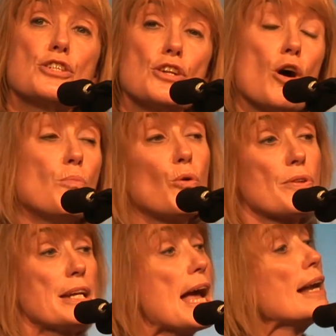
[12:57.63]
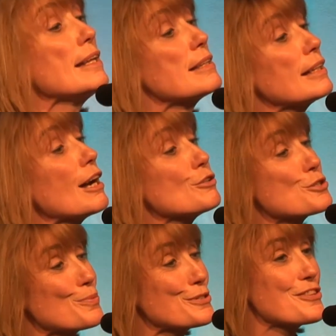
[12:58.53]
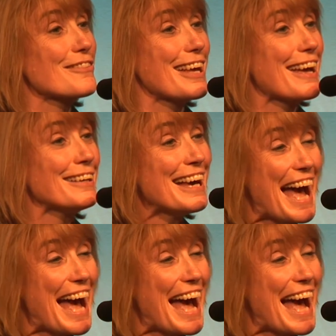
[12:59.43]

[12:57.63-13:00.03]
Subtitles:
to know more than anything else was that they